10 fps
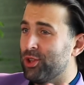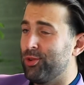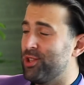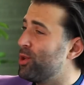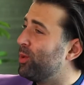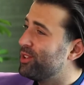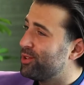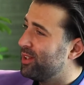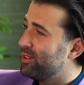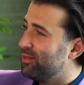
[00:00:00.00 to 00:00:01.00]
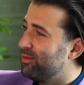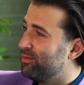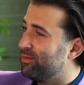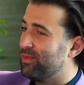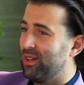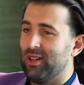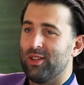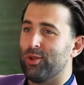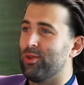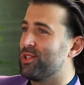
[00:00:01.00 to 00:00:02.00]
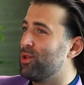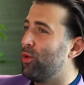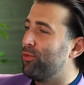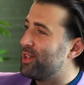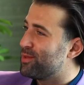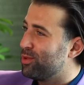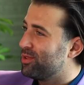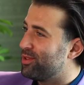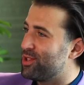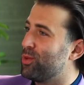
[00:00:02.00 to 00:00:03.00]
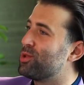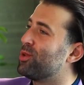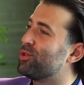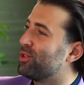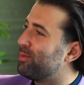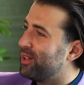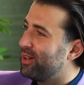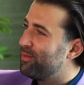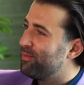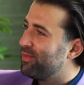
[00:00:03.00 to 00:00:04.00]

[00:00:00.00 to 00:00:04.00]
There is no internet, there is no Facebook, there is no social media.